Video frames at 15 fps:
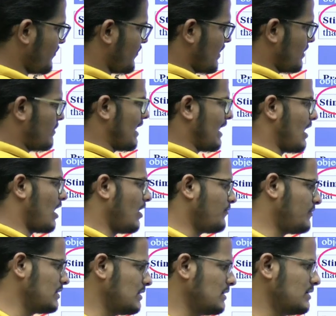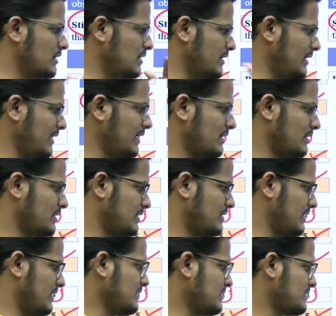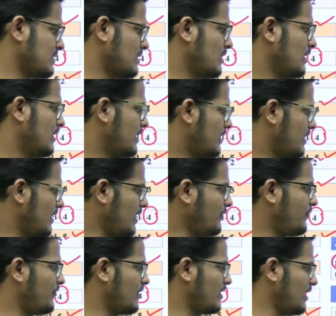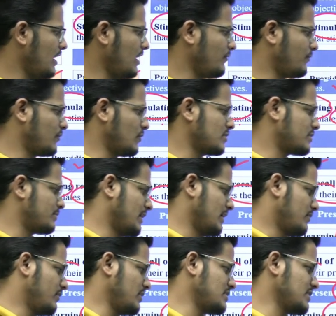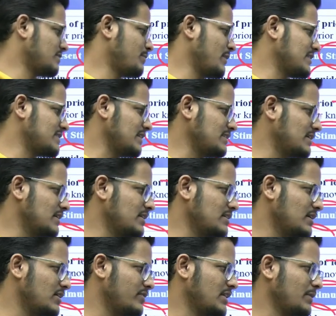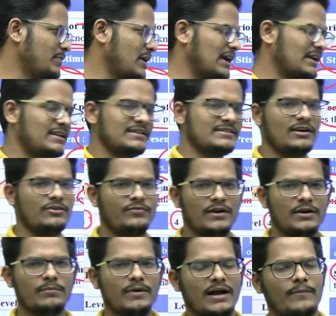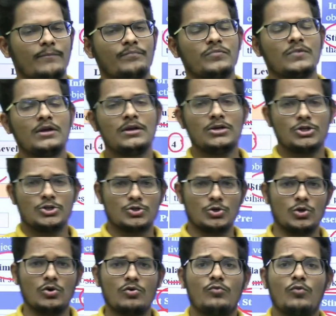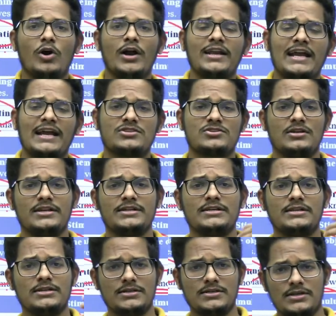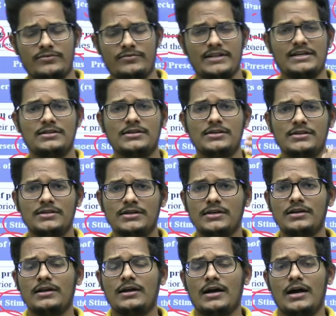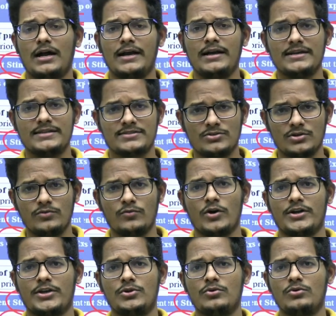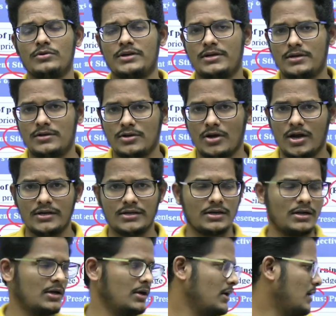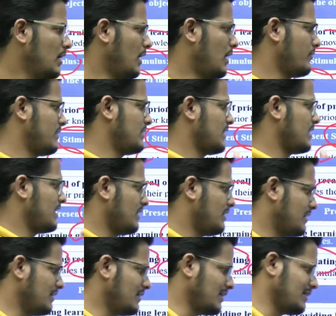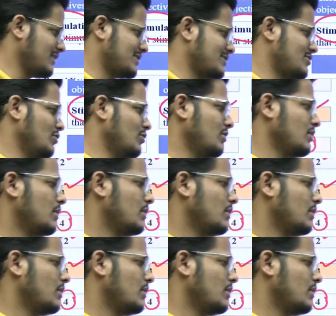a feedback after learning the things, reinforcement, which is present the learner with a practice and feedback. So what actually the learner, whether learner understood what you taught or whether he didn't understood,